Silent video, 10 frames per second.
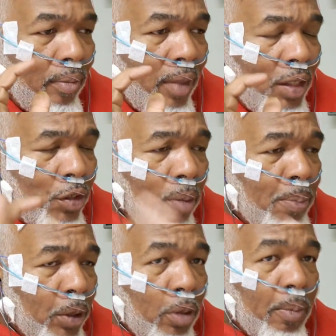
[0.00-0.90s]
is you can
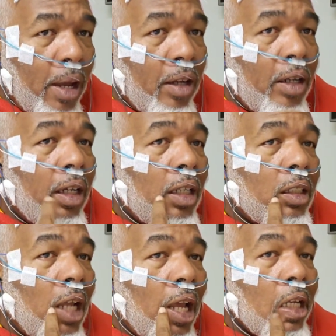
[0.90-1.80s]
put your bike on the
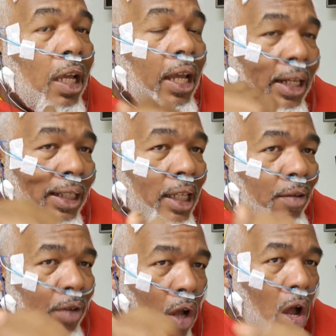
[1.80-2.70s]
kickstand, leave
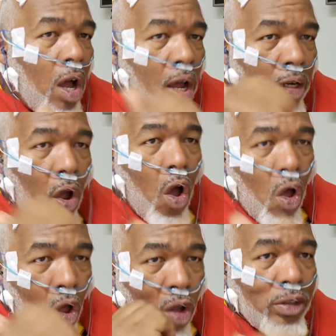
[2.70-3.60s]
it on
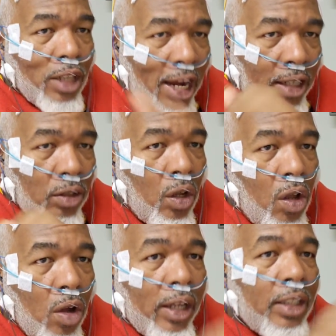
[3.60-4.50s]
all night
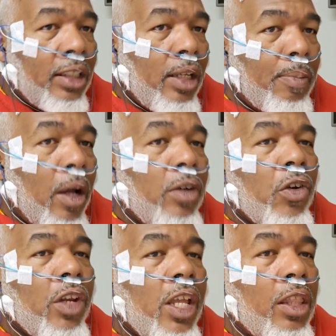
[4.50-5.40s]
long, and sleep
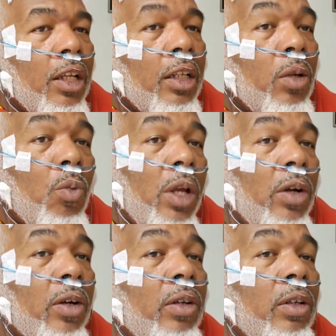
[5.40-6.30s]
underneath it in the
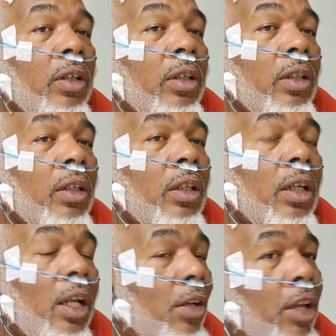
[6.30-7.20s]
winter.
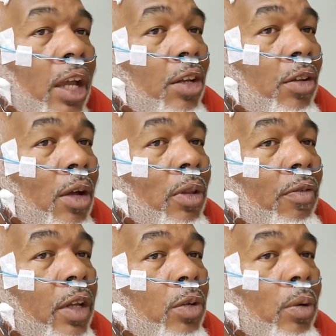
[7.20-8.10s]
And you can't do that with a
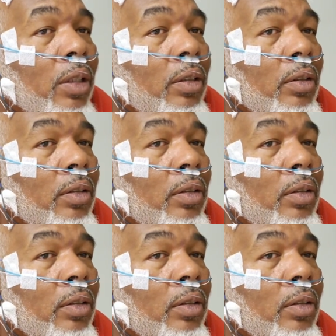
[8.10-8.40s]
V twin.